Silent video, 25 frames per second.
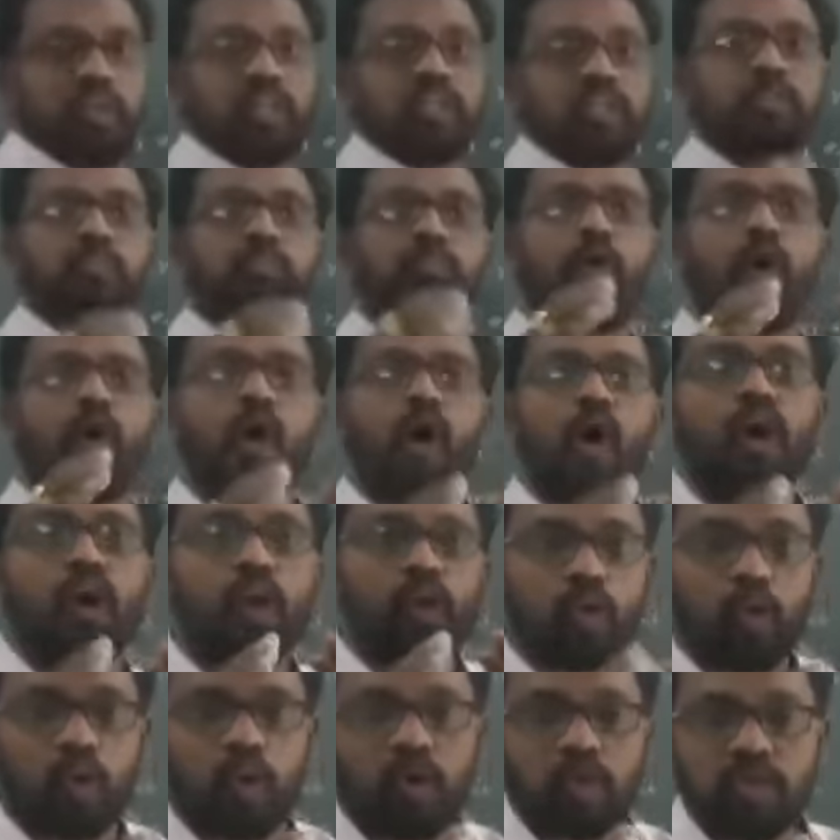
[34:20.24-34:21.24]
one
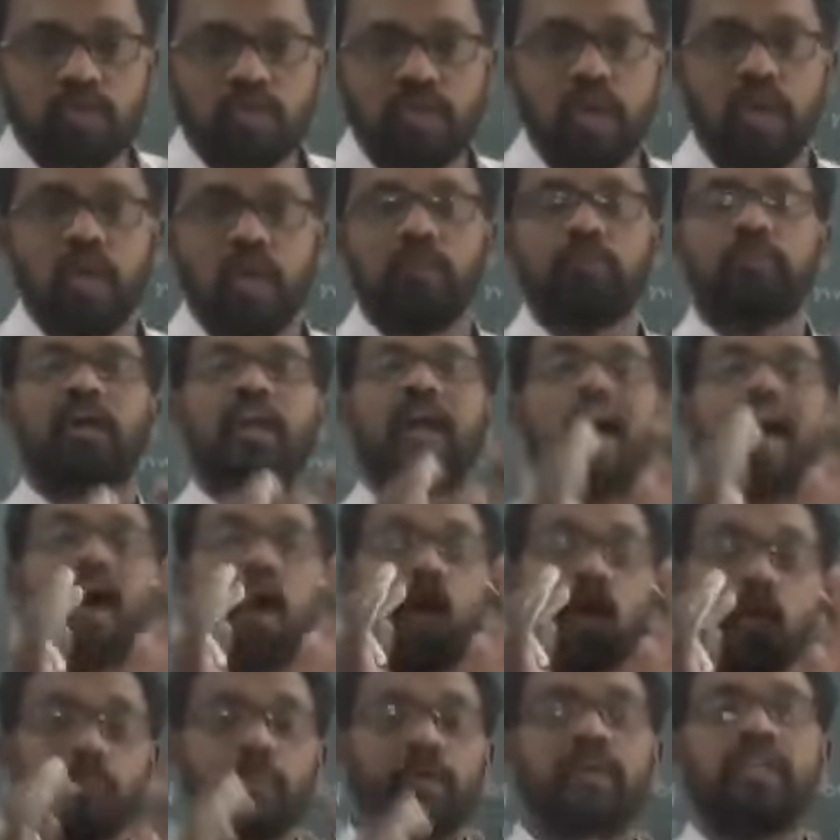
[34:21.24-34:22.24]
small cones. But
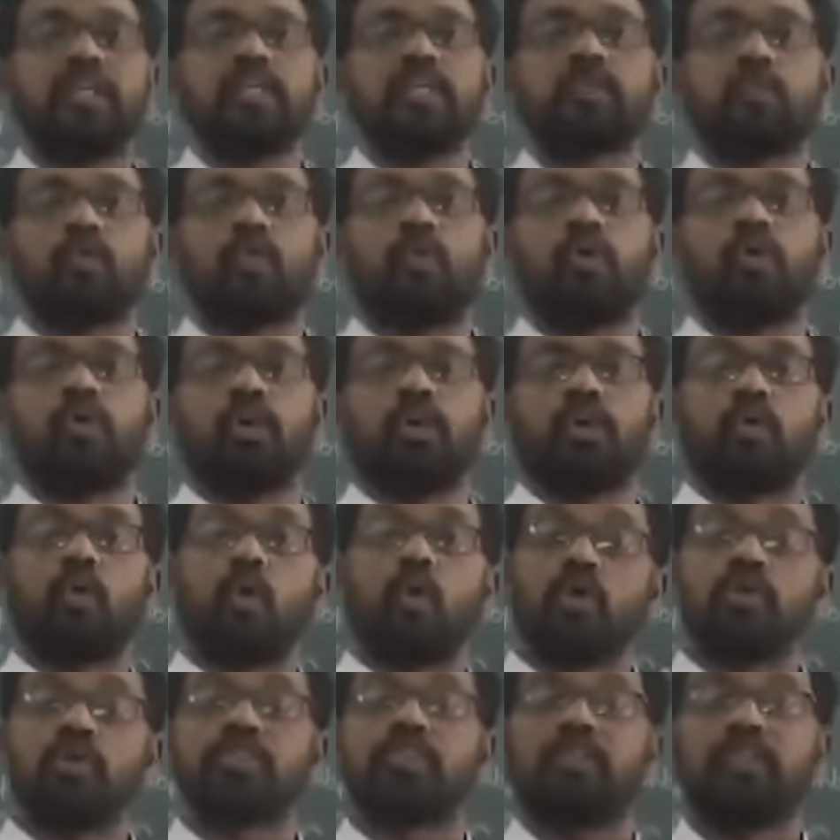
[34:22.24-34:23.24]
how many small
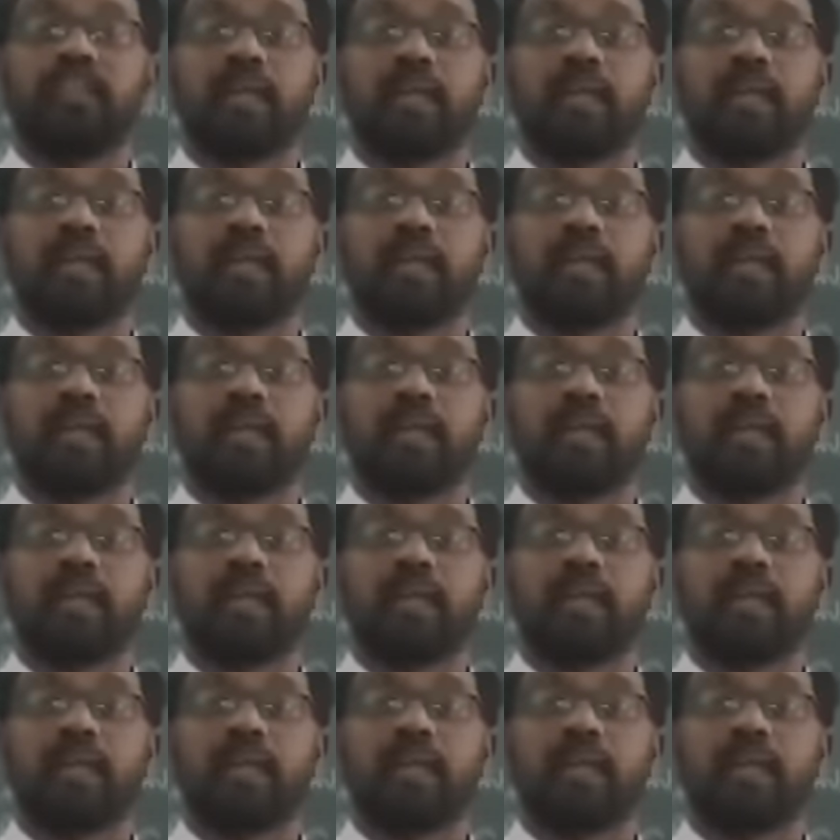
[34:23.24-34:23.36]
cones